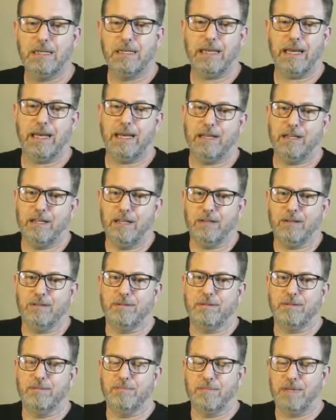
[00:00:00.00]

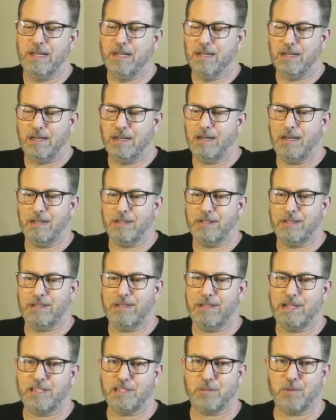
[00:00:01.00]
and all
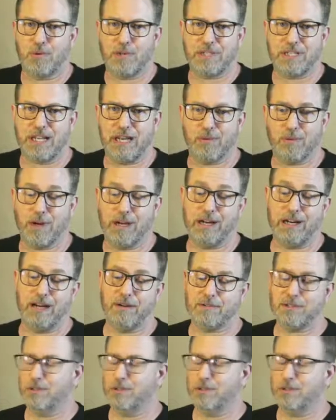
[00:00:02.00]
the supports came right off.